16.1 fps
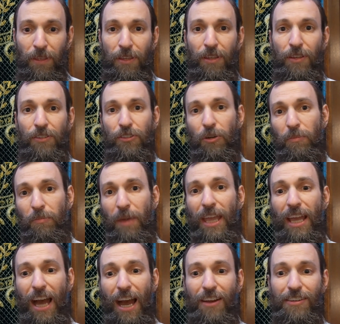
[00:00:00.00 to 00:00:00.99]
So may
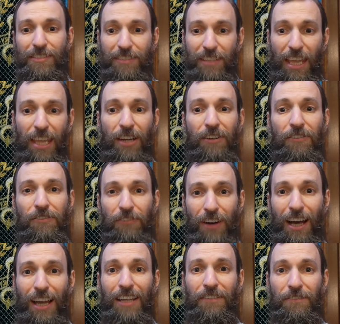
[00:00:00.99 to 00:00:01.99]
our Seder
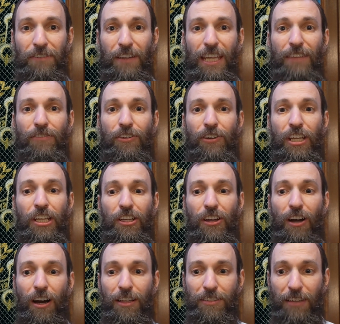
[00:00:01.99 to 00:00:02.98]
find favor in
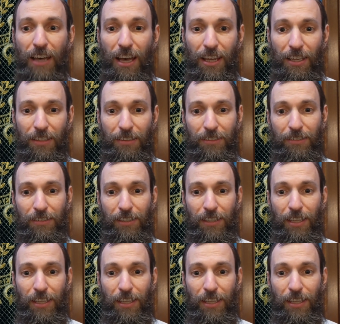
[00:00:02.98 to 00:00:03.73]
God's eyes,